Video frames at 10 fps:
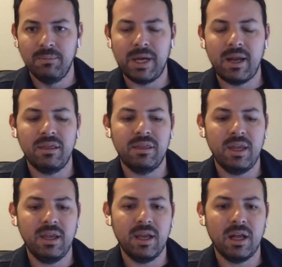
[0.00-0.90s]
But I
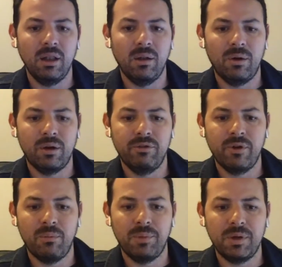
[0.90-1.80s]
think a lot of
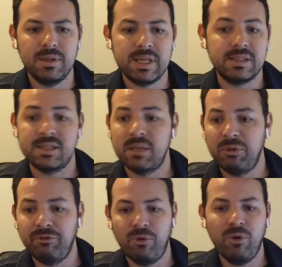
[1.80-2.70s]
companies, as I said
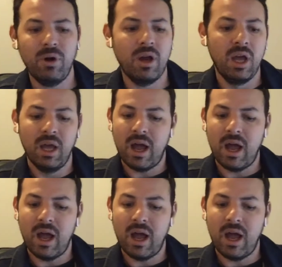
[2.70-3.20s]
before,